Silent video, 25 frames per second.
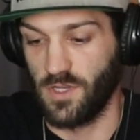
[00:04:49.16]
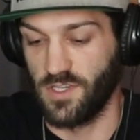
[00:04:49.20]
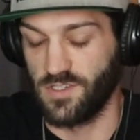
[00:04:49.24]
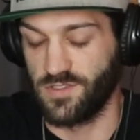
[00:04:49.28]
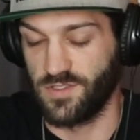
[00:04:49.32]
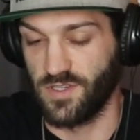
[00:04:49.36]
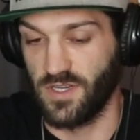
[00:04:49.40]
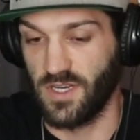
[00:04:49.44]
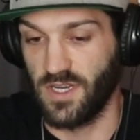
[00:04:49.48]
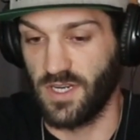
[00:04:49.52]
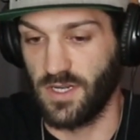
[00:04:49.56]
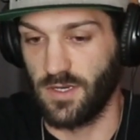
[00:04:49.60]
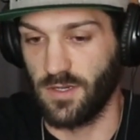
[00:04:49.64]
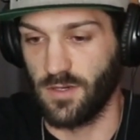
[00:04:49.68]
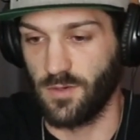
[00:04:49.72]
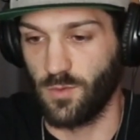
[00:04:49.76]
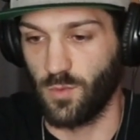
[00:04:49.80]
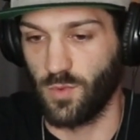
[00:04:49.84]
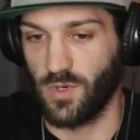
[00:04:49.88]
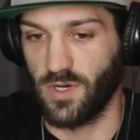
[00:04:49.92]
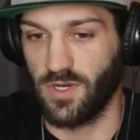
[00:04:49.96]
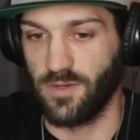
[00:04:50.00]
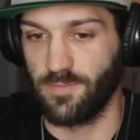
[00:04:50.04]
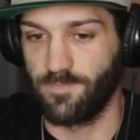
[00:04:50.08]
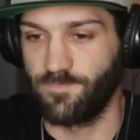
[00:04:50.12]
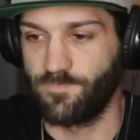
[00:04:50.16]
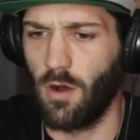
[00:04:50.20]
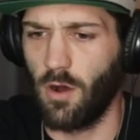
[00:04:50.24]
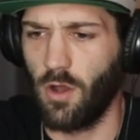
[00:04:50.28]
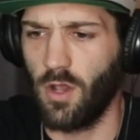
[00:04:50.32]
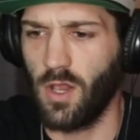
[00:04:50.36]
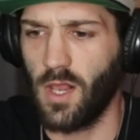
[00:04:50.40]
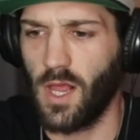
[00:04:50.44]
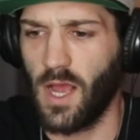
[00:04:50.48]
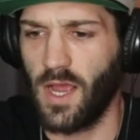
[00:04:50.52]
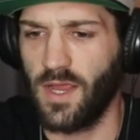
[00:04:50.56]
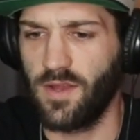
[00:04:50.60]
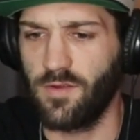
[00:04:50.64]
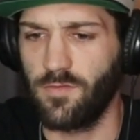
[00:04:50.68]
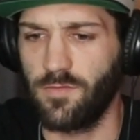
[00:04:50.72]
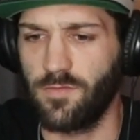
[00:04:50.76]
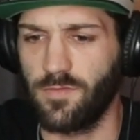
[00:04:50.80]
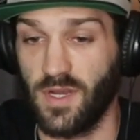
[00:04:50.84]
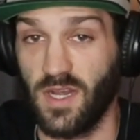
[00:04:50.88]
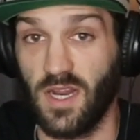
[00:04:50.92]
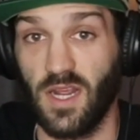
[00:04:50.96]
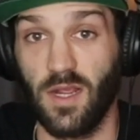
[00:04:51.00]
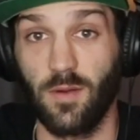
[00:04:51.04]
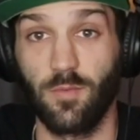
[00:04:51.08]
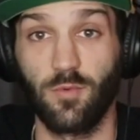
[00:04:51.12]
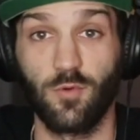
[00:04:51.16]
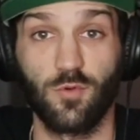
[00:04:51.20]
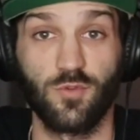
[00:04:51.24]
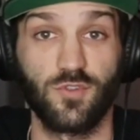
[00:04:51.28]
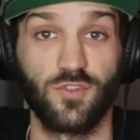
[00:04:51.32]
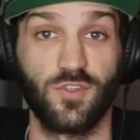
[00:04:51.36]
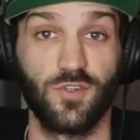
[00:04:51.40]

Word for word: is needed when all I've been able